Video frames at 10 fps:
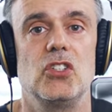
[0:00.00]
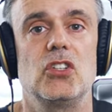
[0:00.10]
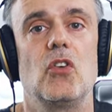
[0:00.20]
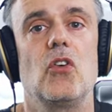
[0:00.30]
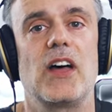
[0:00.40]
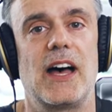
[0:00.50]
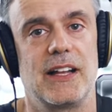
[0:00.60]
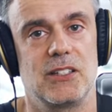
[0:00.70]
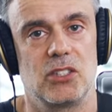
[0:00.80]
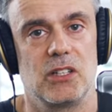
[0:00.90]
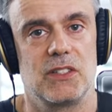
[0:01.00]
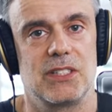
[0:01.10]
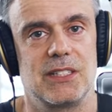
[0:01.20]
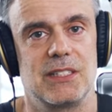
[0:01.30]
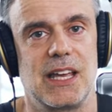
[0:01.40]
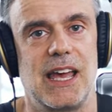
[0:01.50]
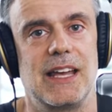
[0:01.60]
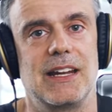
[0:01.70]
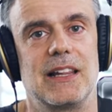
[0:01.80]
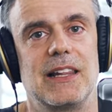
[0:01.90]
due to all the hard surfaces
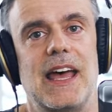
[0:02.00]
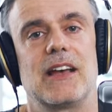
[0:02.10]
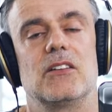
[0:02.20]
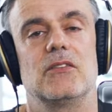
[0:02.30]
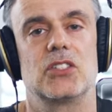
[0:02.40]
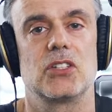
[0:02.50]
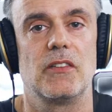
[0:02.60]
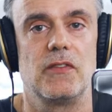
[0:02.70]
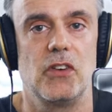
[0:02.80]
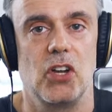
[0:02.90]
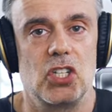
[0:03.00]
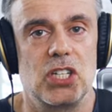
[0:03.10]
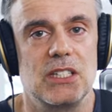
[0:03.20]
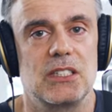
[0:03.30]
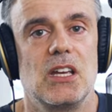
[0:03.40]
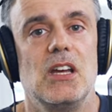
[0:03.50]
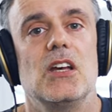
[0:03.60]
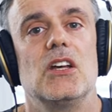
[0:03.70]
and lack of soft furnishings.